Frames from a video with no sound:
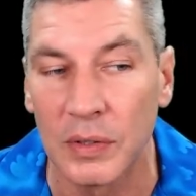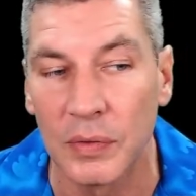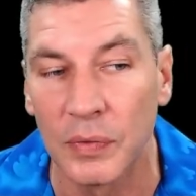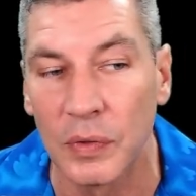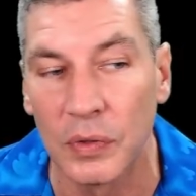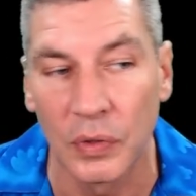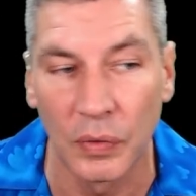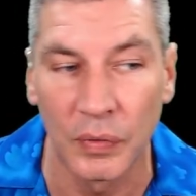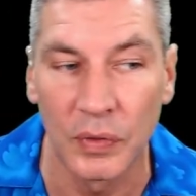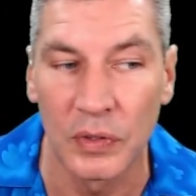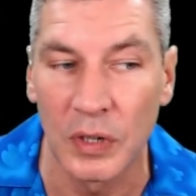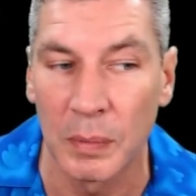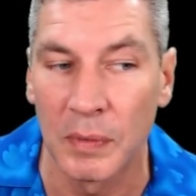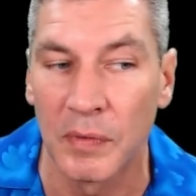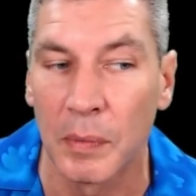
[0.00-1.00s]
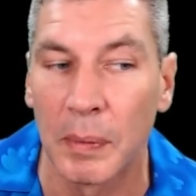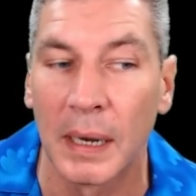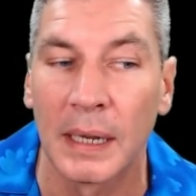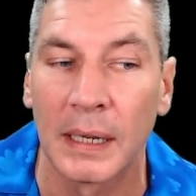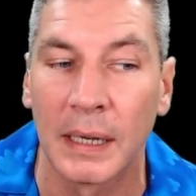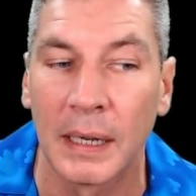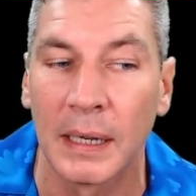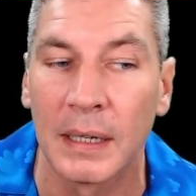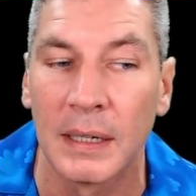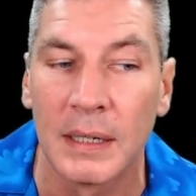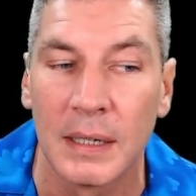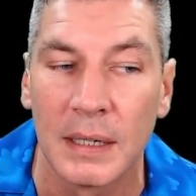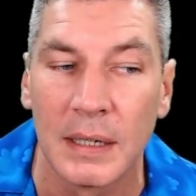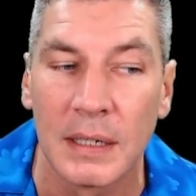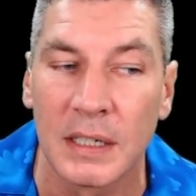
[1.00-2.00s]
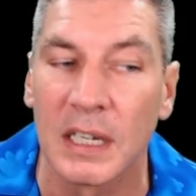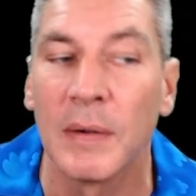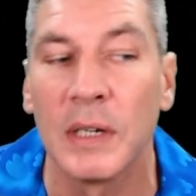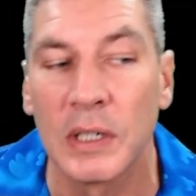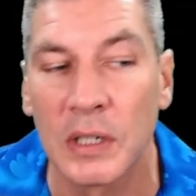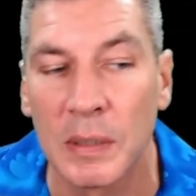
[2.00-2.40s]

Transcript: a foot off the top of a blanket, sew it to the